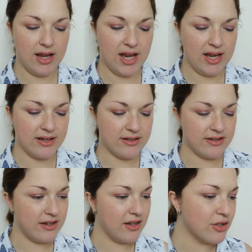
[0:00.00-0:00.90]

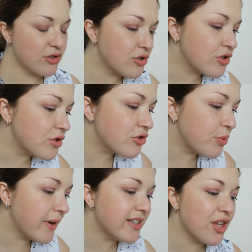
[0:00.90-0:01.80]
And at
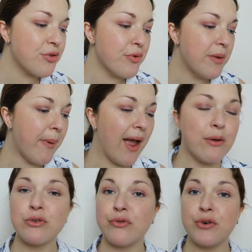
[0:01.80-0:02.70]

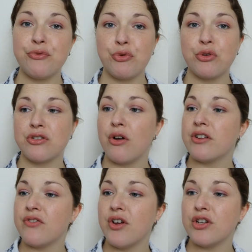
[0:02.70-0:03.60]
£23 for a full
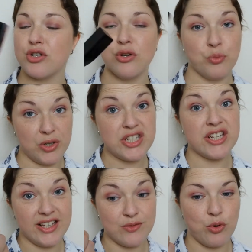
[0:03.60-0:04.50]
size version,
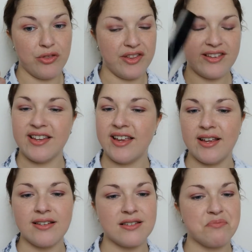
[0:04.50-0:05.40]
which is what this
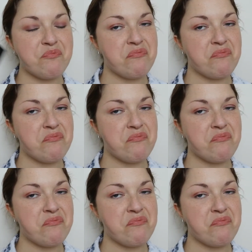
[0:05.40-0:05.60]
is,